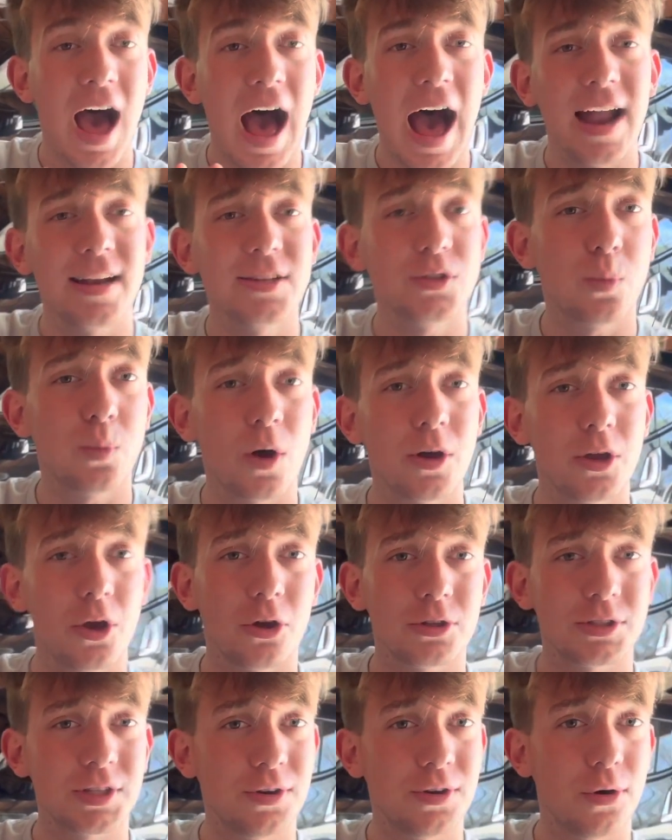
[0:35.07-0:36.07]
I just want
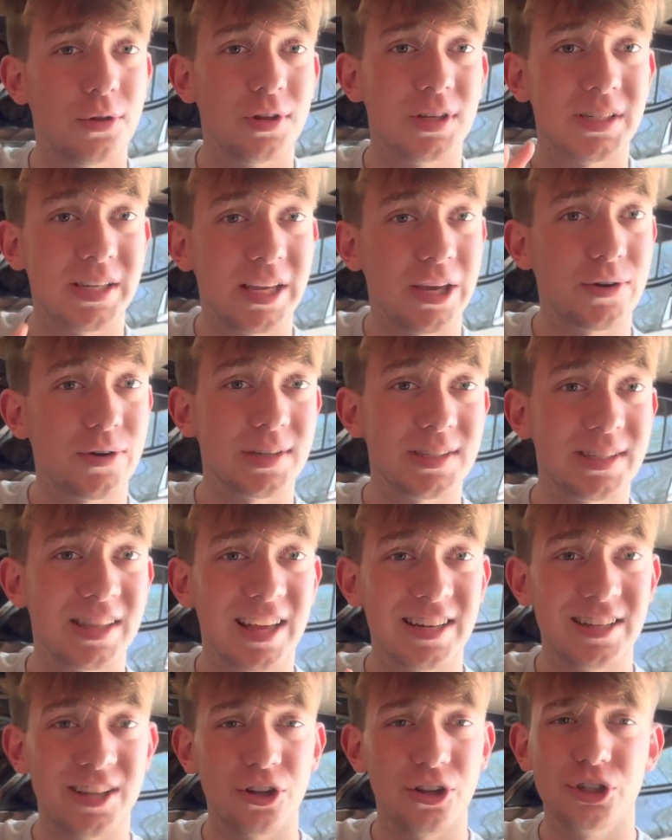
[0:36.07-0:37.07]
y'all to know the secrets
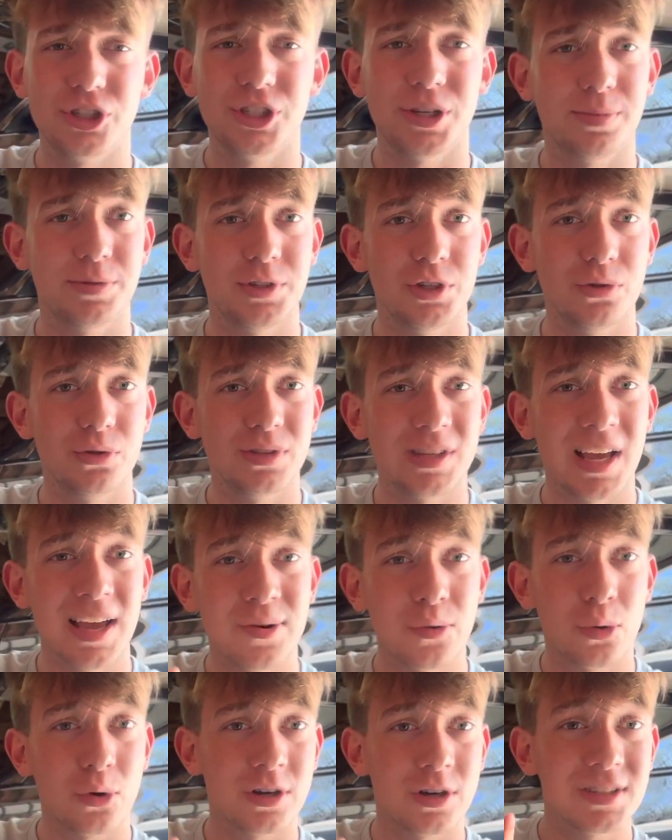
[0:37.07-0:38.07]
that dealerships use in
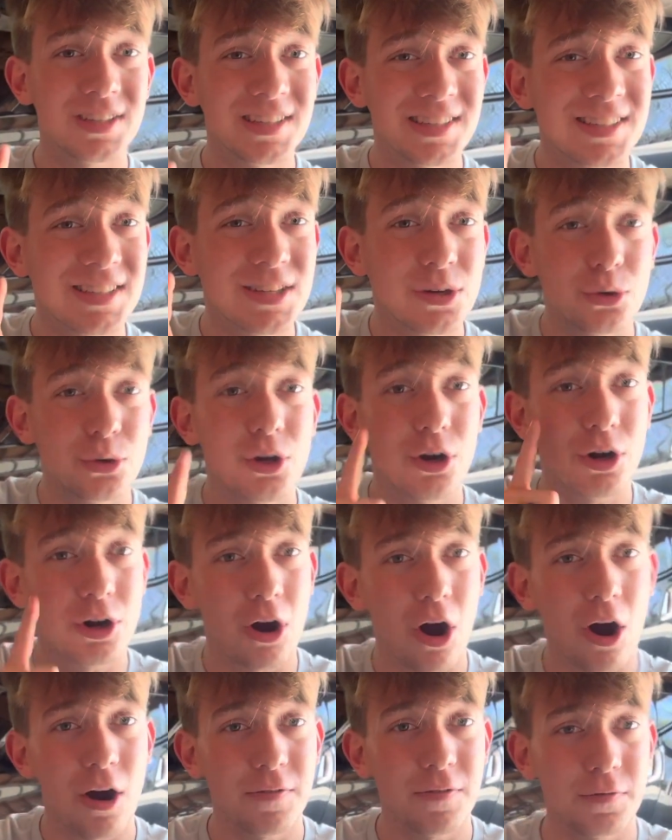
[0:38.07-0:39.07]
order to steal your
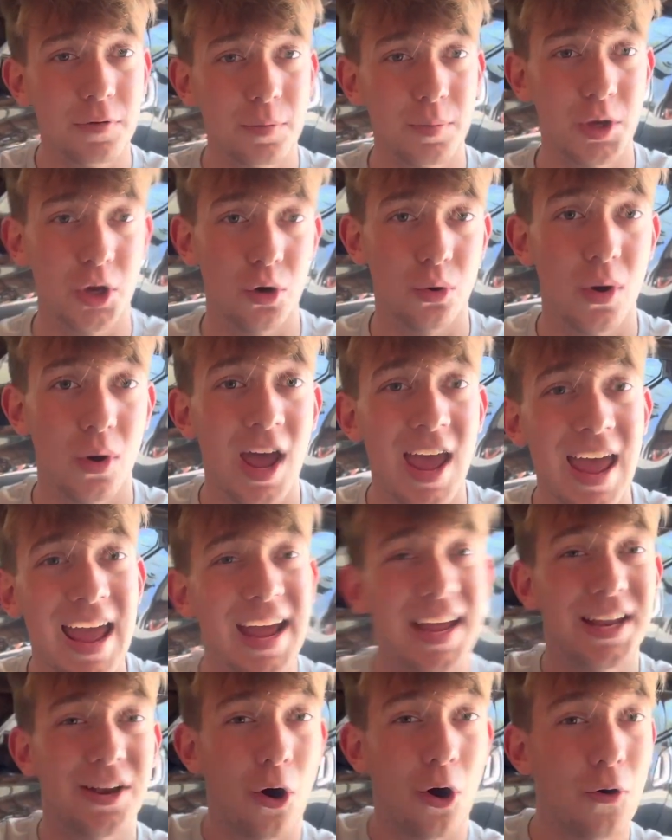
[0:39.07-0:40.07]
car from you.
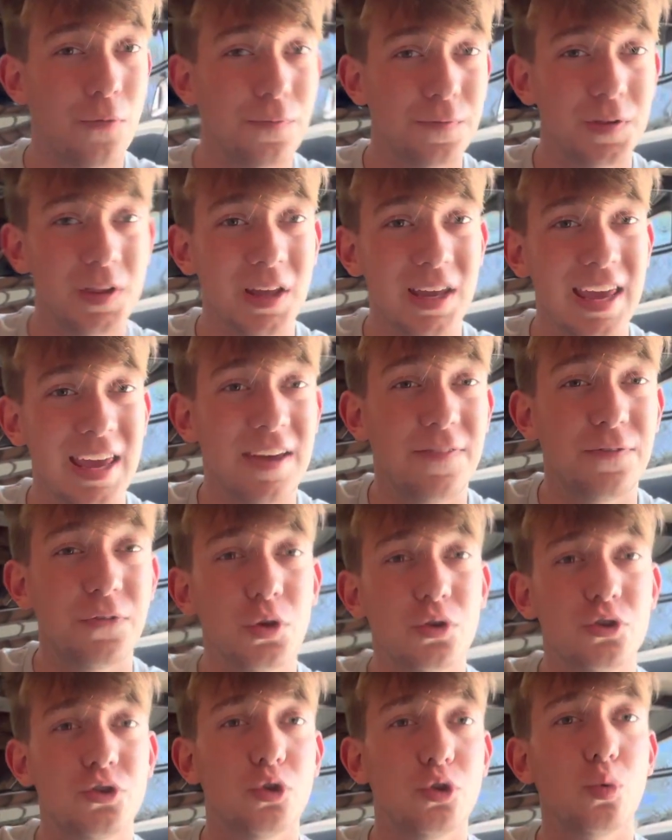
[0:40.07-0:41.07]
And hopefully, if
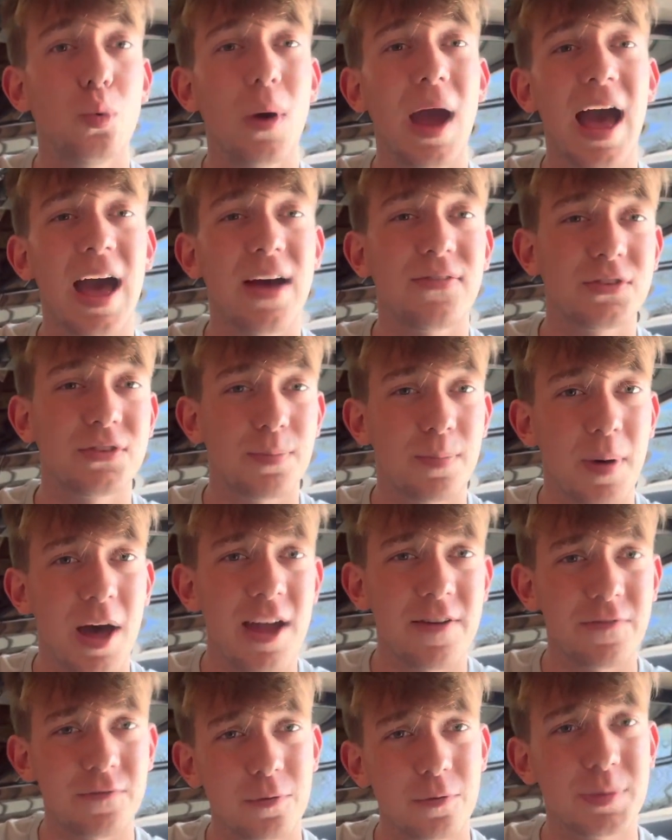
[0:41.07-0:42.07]
you do have to
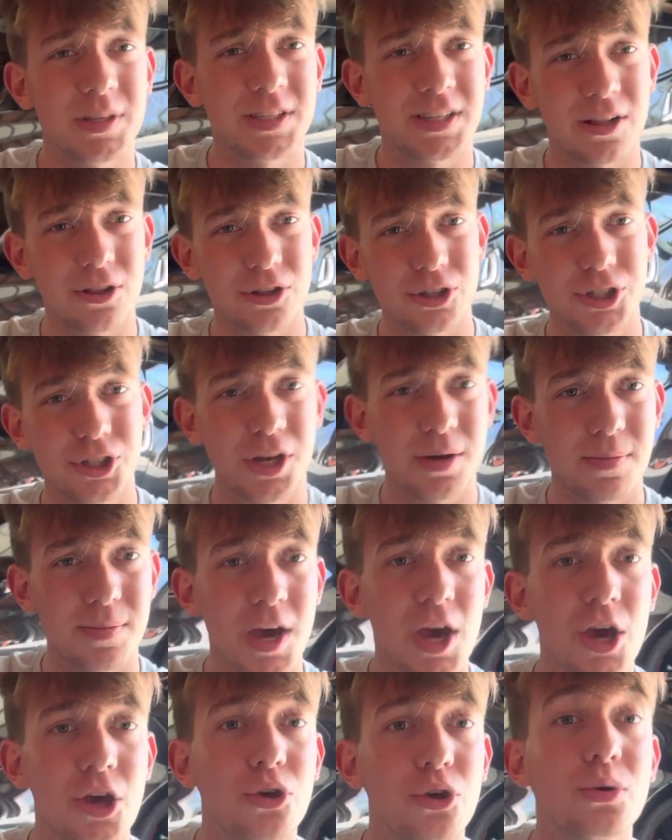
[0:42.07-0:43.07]
buy from a dealership,
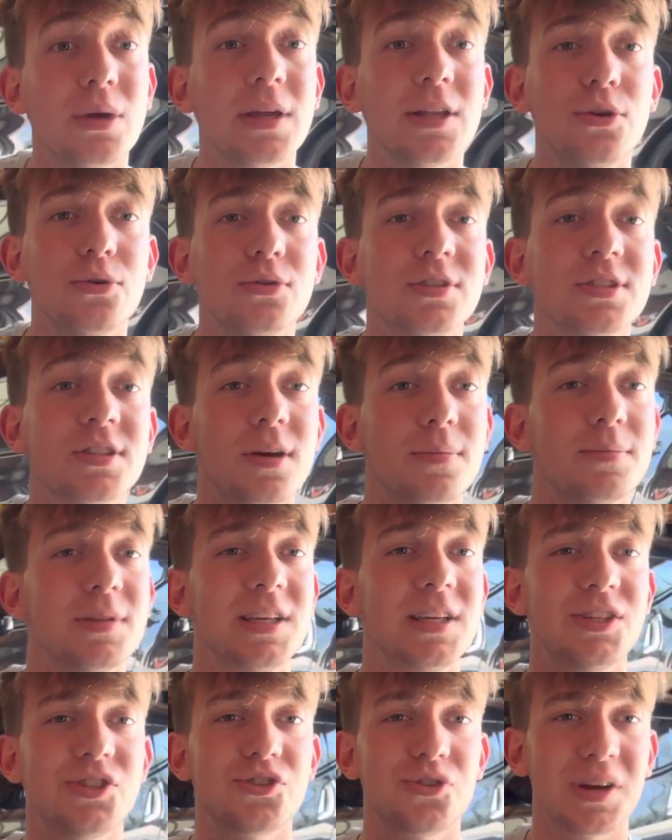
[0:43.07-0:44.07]
you can use some of
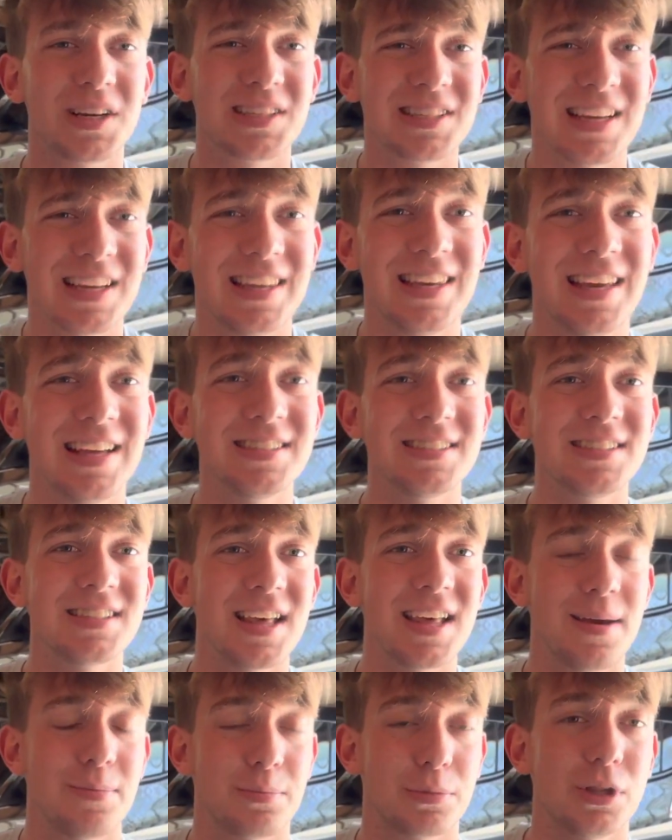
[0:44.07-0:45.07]
these tricks against
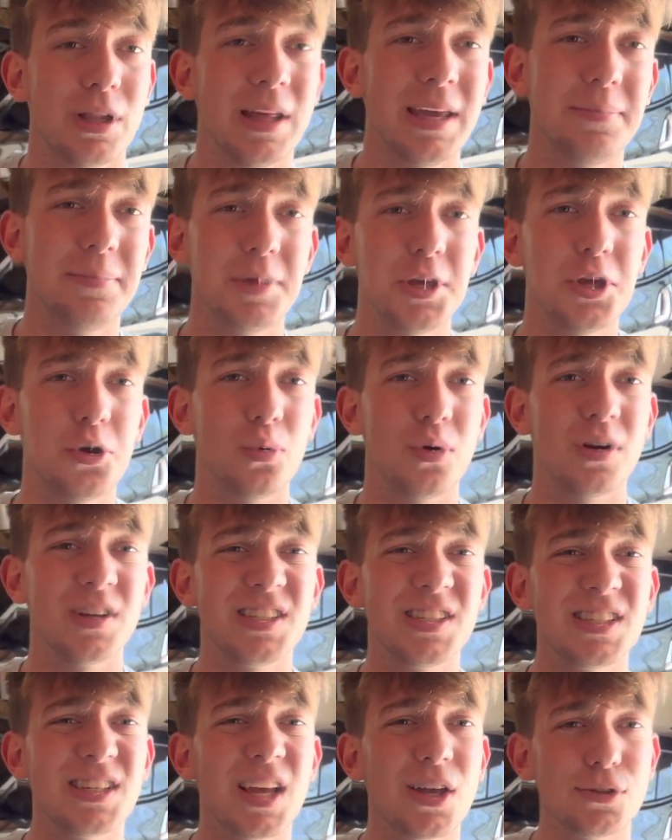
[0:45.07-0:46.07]
them. Claim that you were a
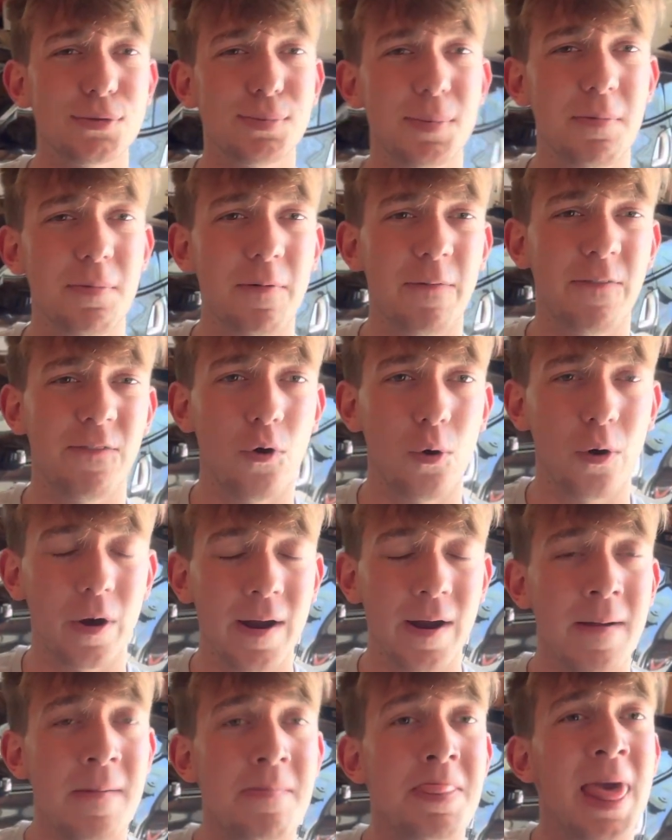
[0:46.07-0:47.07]
salesman
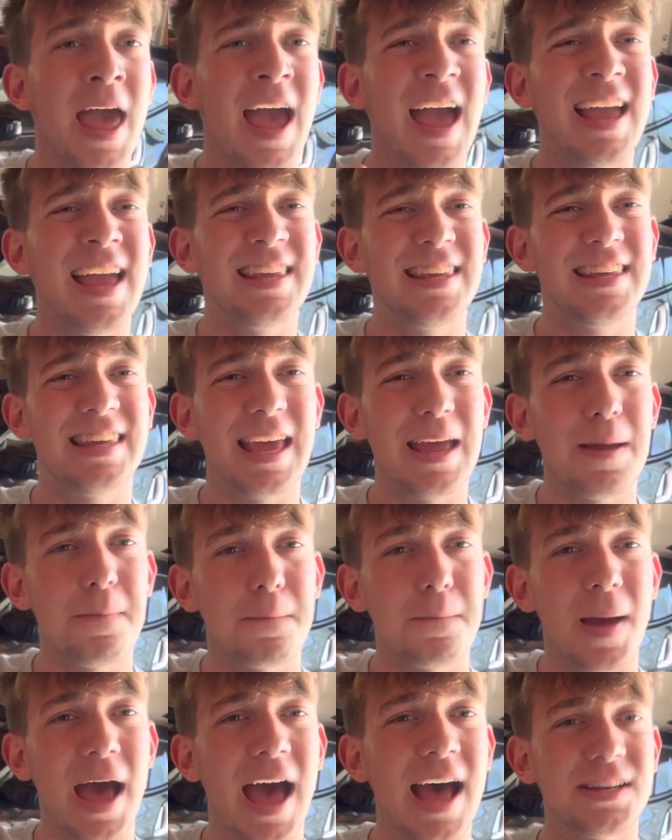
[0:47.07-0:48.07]
before and
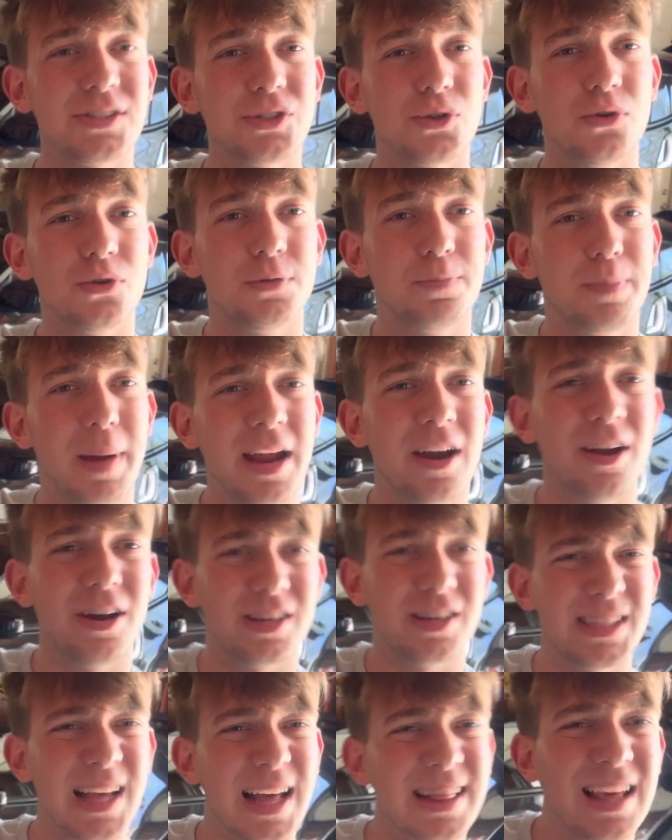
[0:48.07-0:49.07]
get past those
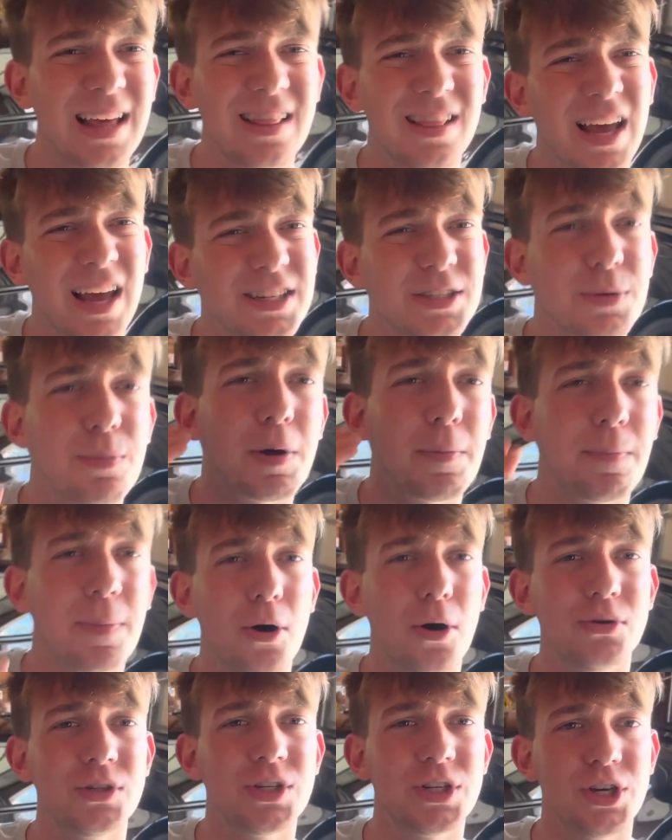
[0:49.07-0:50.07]
barriers that they like to
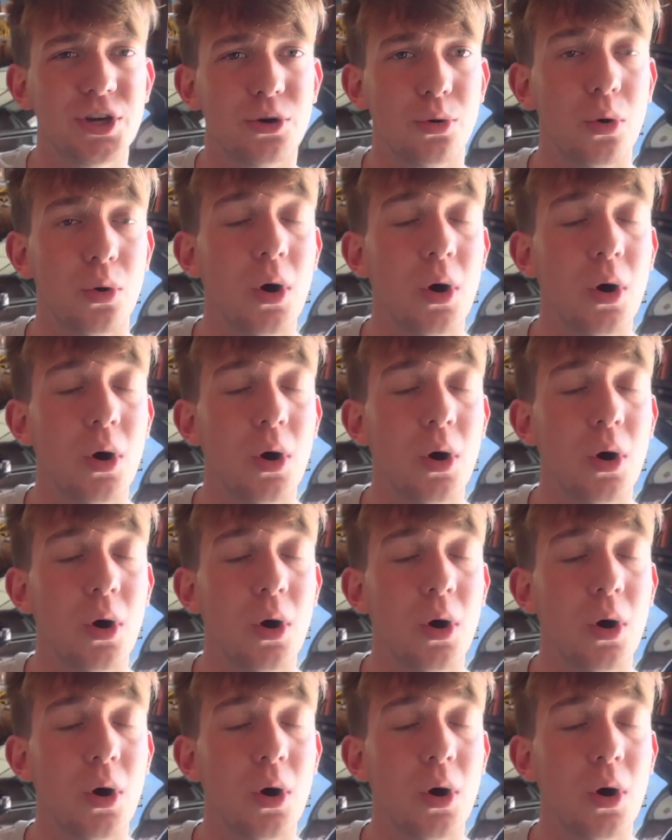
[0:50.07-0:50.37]
propose to you.